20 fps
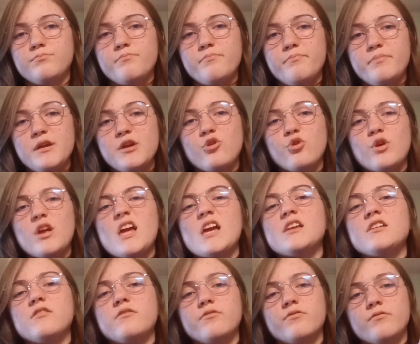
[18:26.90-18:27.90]
be
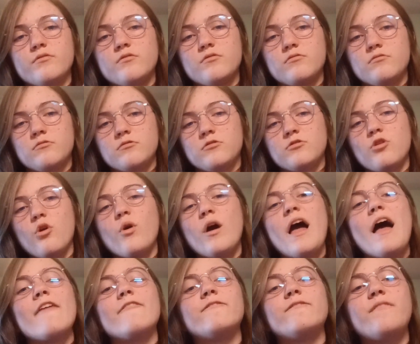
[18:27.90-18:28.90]
creative. Go
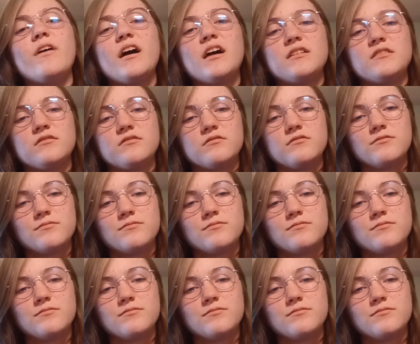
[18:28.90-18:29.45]
have fun.